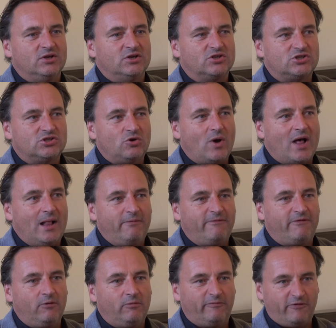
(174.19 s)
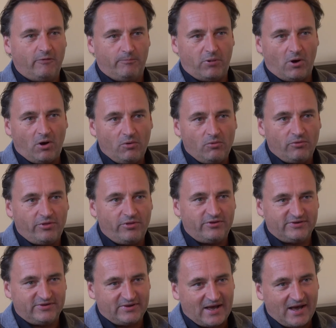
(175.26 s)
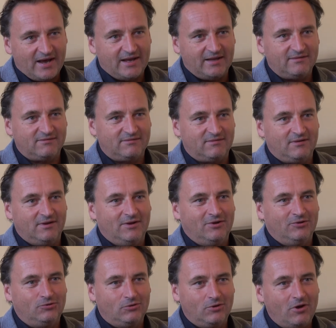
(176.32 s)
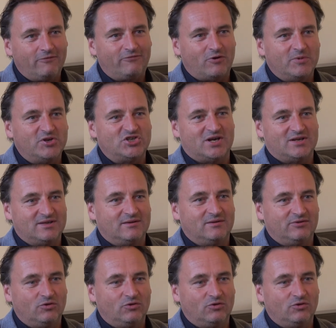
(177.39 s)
so helpful for both sides to learn from each other.